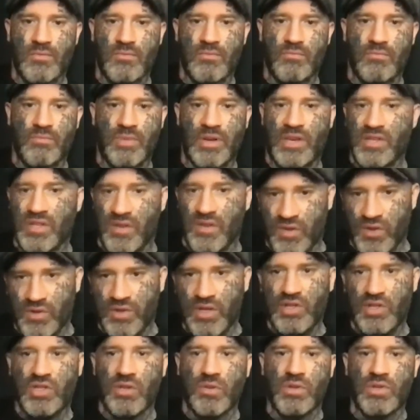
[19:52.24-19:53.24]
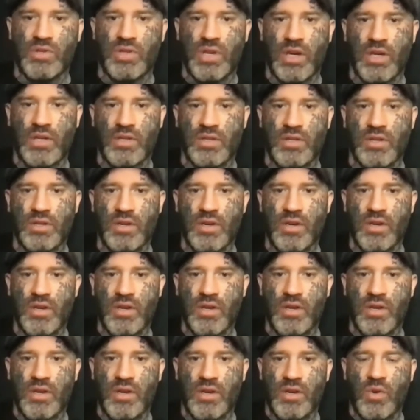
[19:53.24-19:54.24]
Because if you did, you would change.
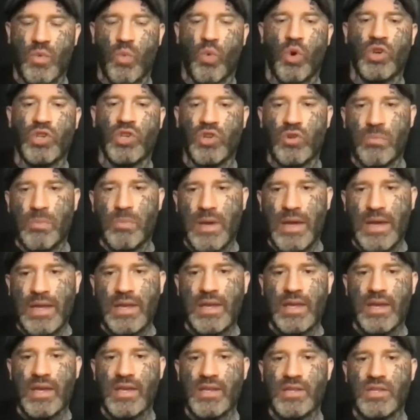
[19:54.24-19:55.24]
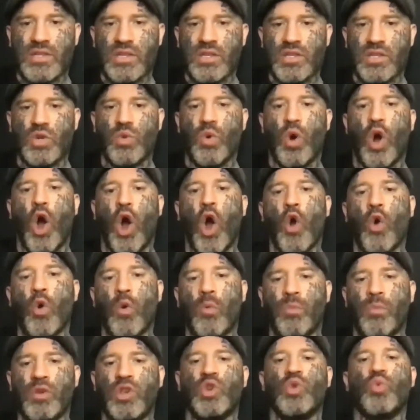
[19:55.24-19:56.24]
What you mean is you
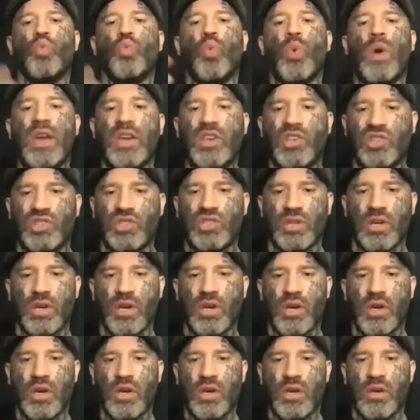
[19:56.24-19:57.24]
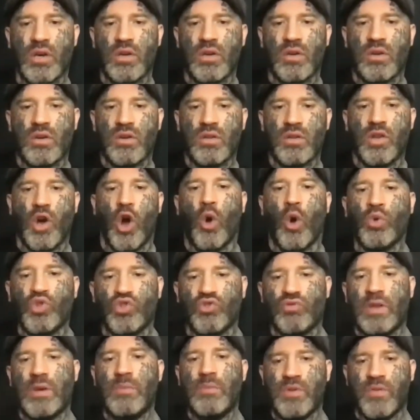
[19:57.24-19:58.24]
hope, you wish. The whole
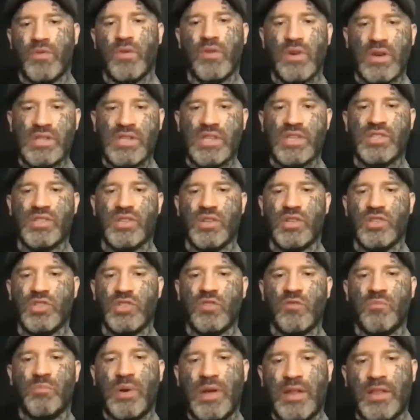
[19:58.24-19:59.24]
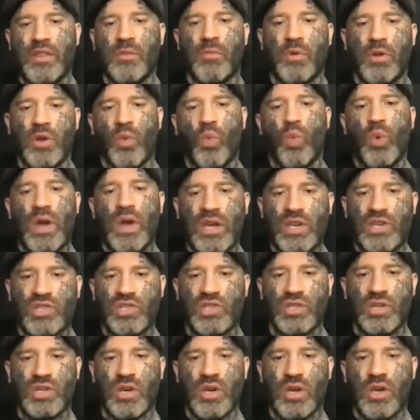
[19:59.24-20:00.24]
dreams of your existence, you've pinned them on a
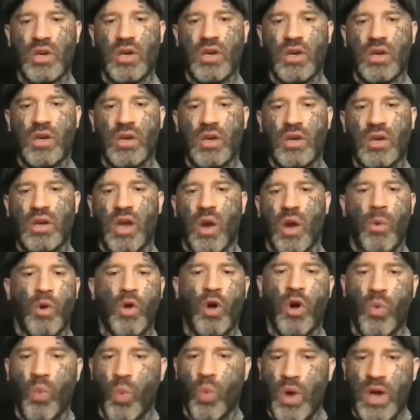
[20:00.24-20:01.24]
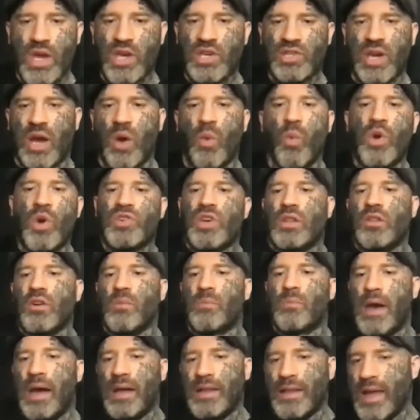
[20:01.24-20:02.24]
wish. And we all wish. I wish I looked
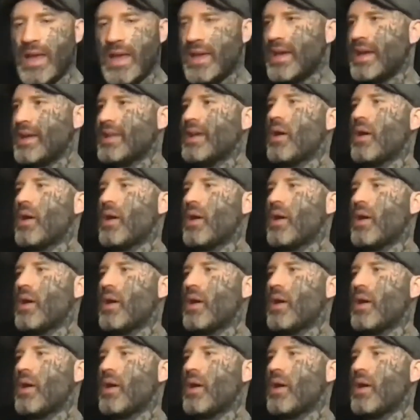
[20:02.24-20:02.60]
better naked.